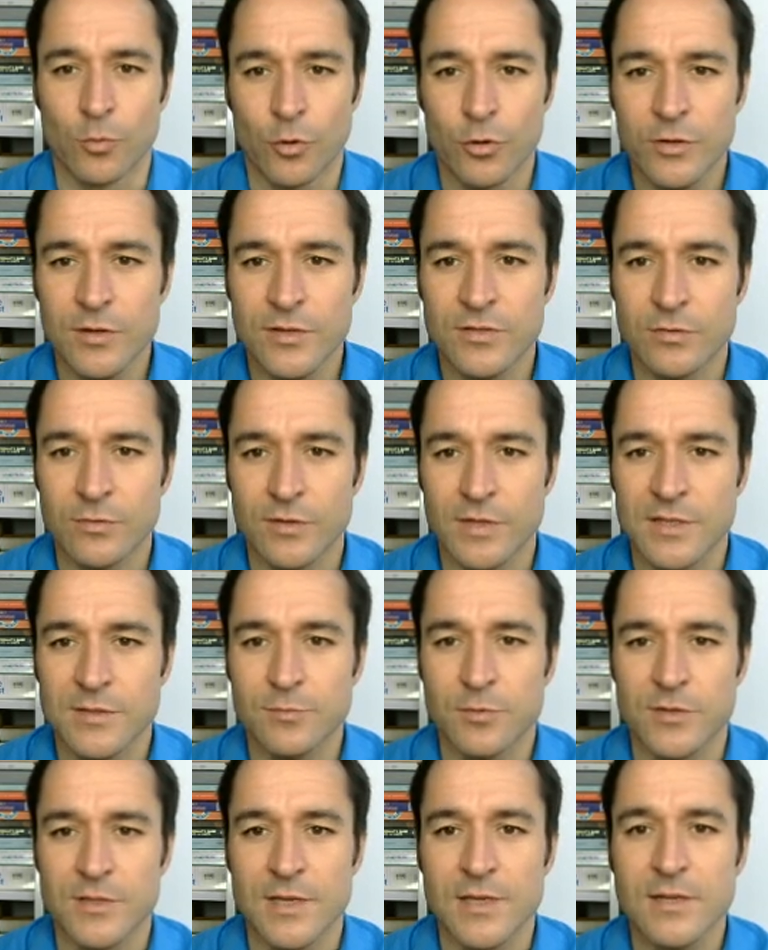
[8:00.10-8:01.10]
So these
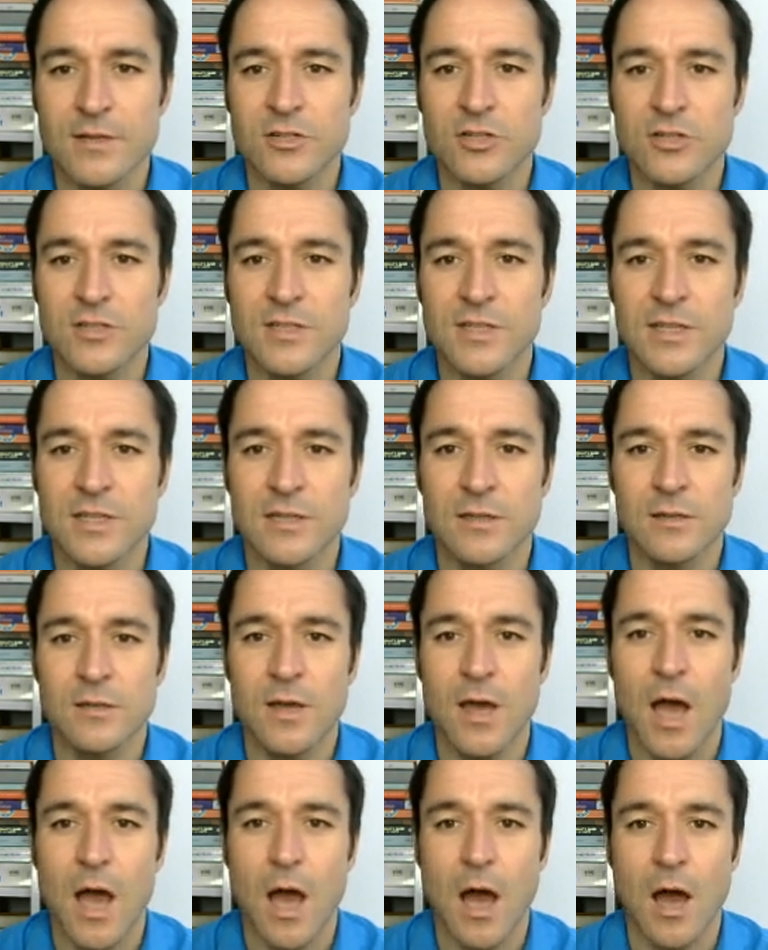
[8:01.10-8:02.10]
percentages here
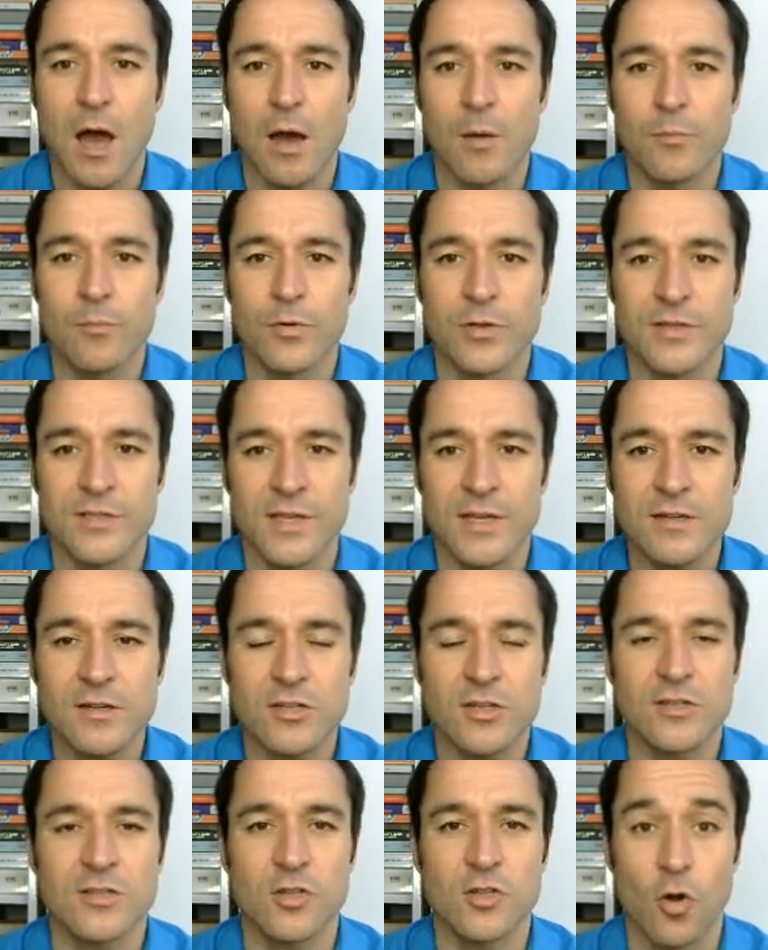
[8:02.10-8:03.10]
are
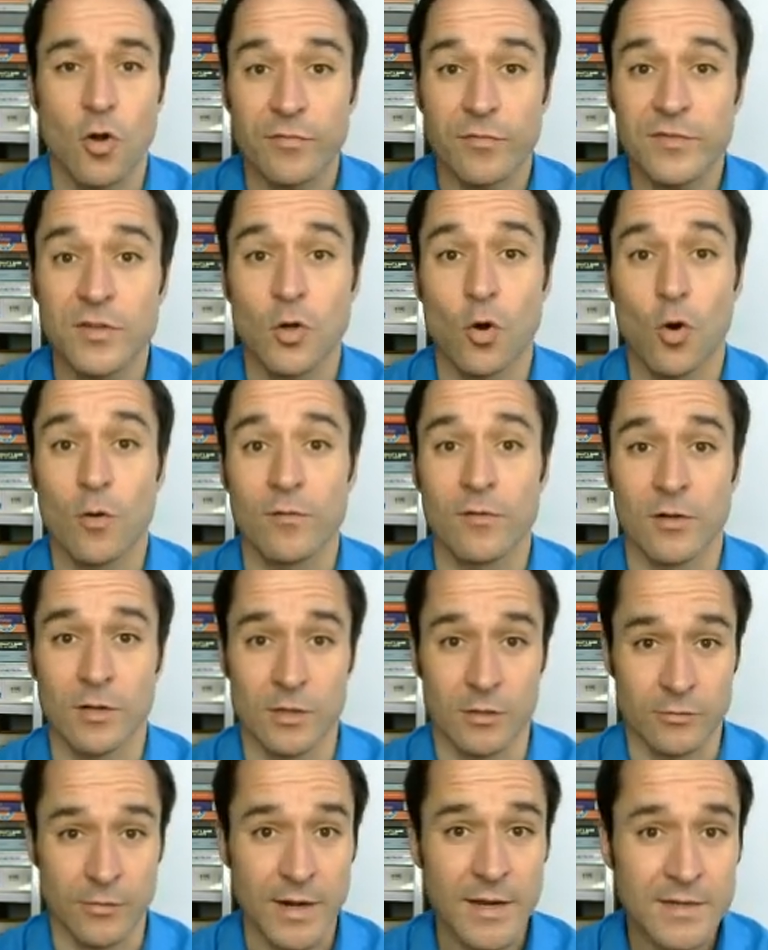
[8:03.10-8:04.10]
percentages of the overall
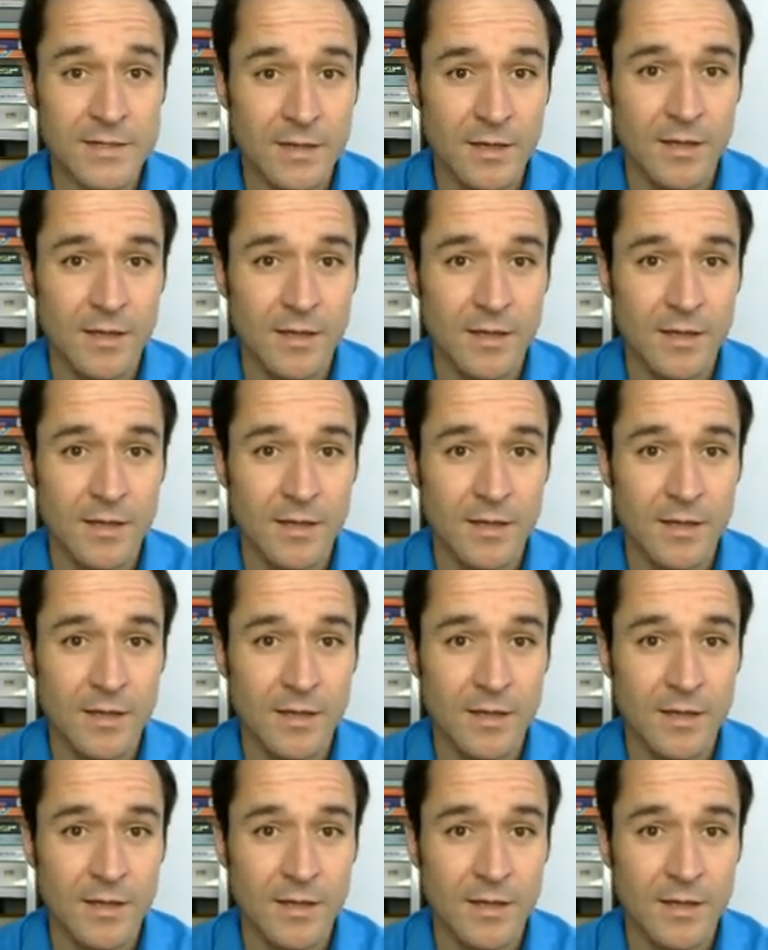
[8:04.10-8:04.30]
grade.